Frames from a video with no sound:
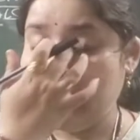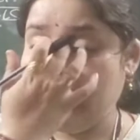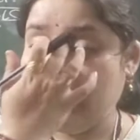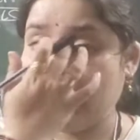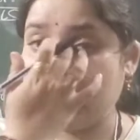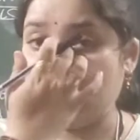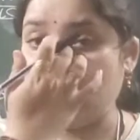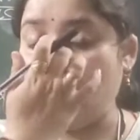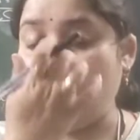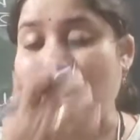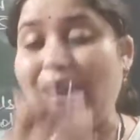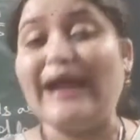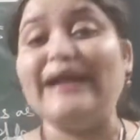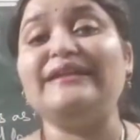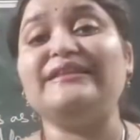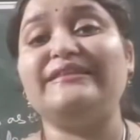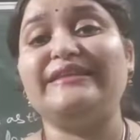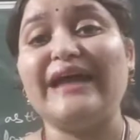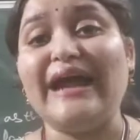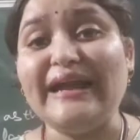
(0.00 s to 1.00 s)
So
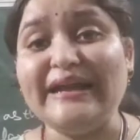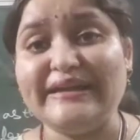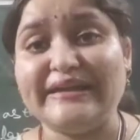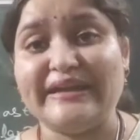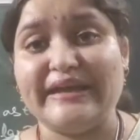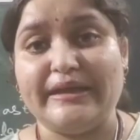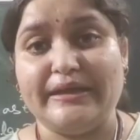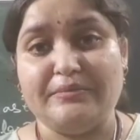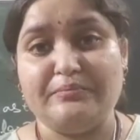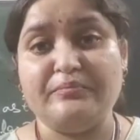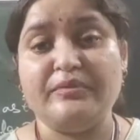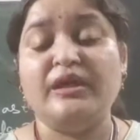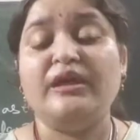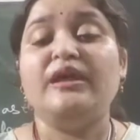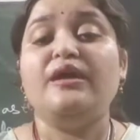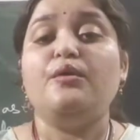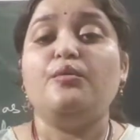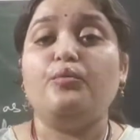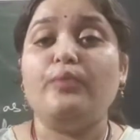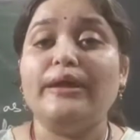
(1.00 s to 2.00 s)
at that time,
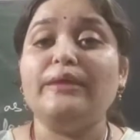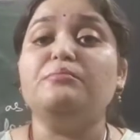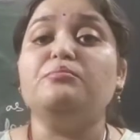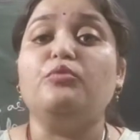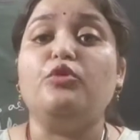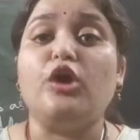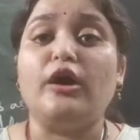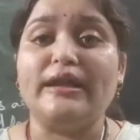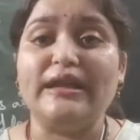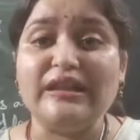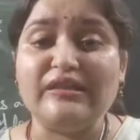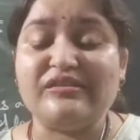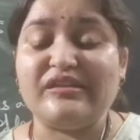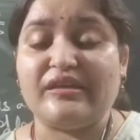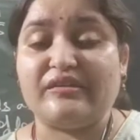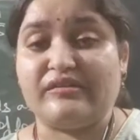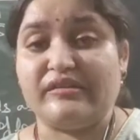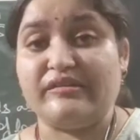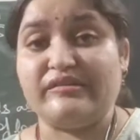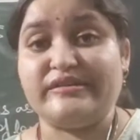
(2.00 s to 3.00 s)
when morals
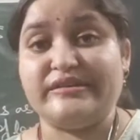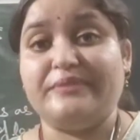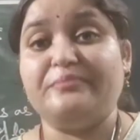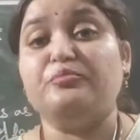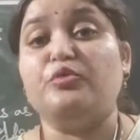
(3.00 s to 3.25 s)
existed,